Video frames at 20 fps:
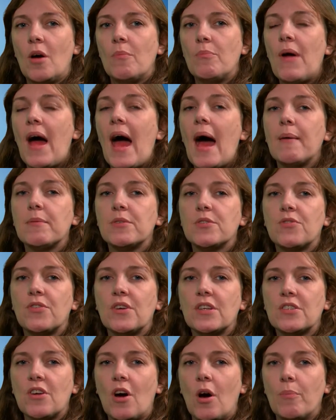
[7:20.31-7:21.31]
Perhaps, for
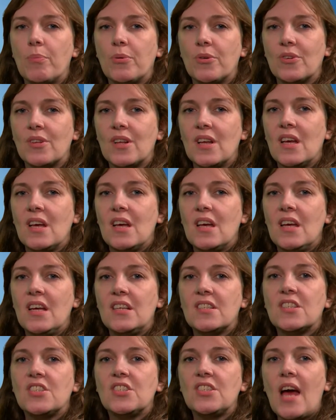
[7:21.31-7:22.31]
example, he
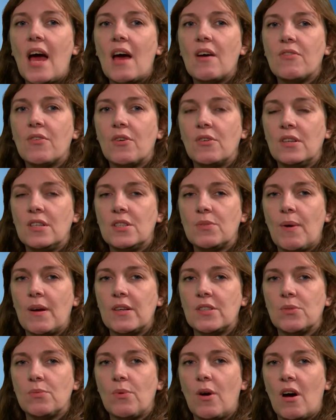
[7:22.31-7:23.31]
is a chef on his way
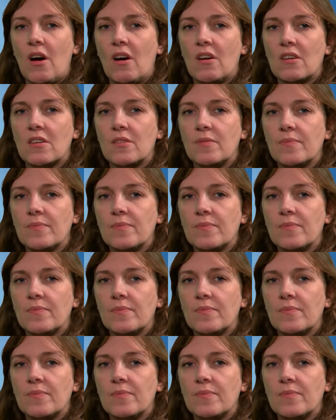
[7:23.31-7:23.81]
to work.